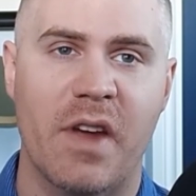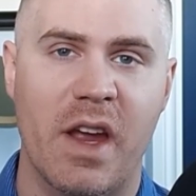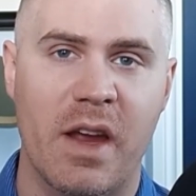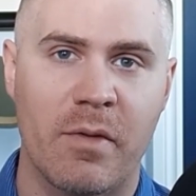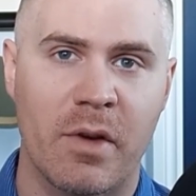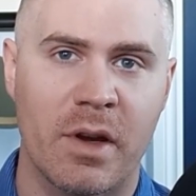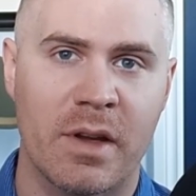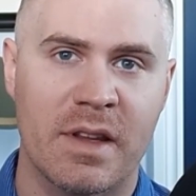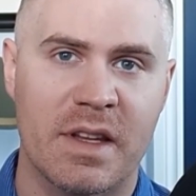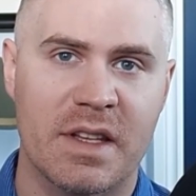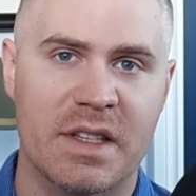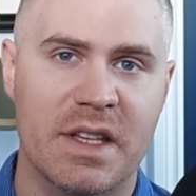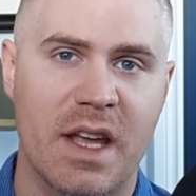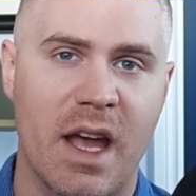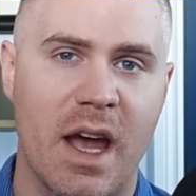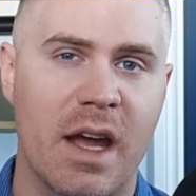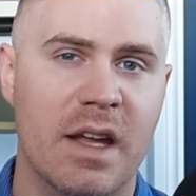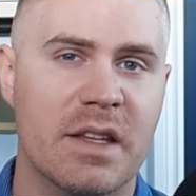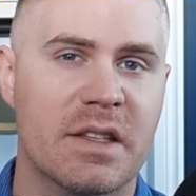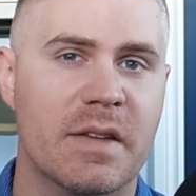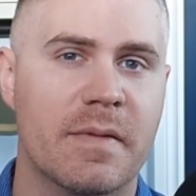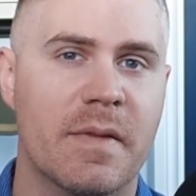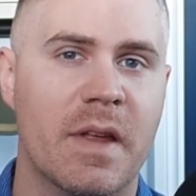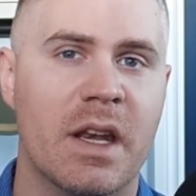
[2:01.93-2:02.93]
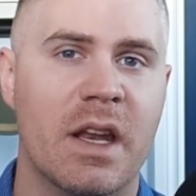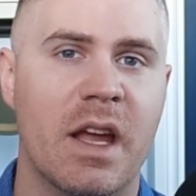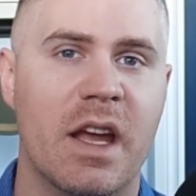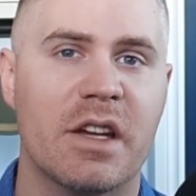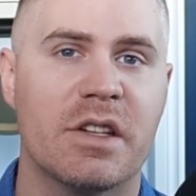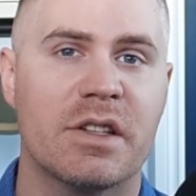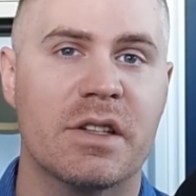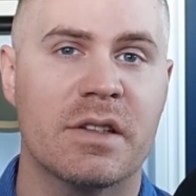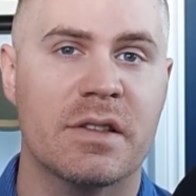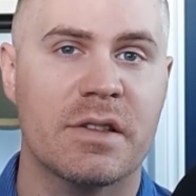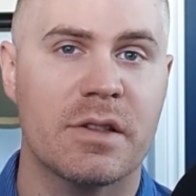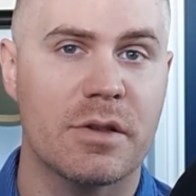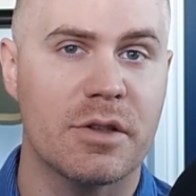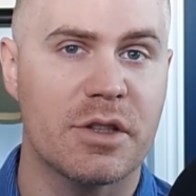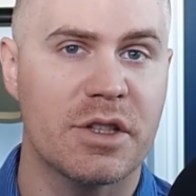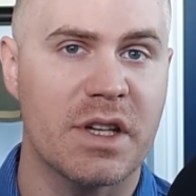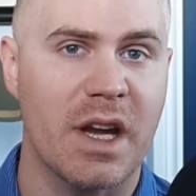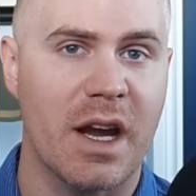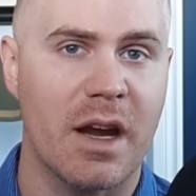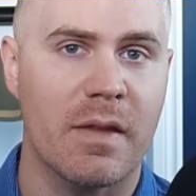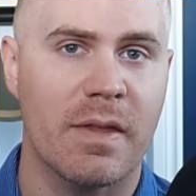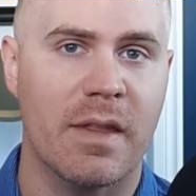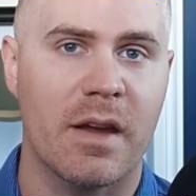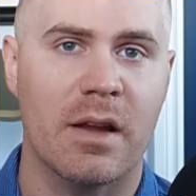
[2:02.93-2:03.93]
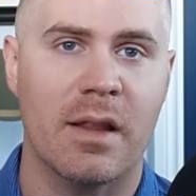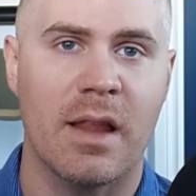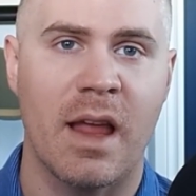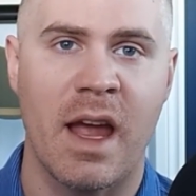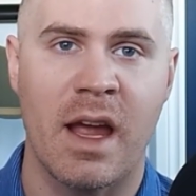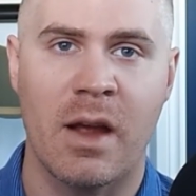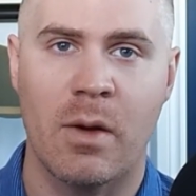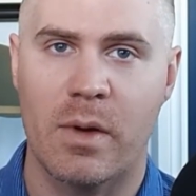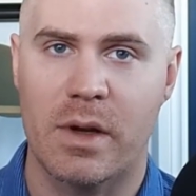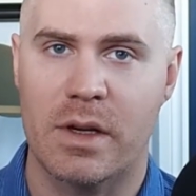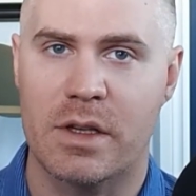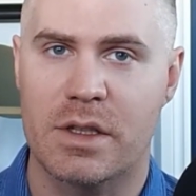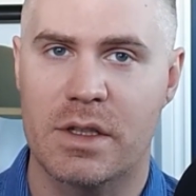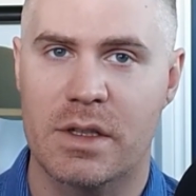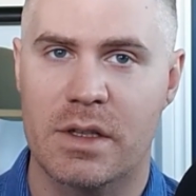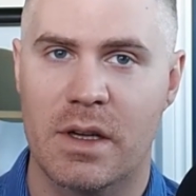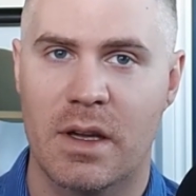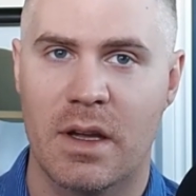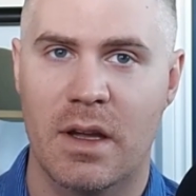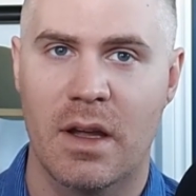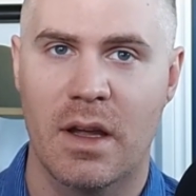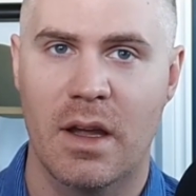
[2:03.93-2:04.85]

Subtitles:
favoring the sides of the nations who shared their language.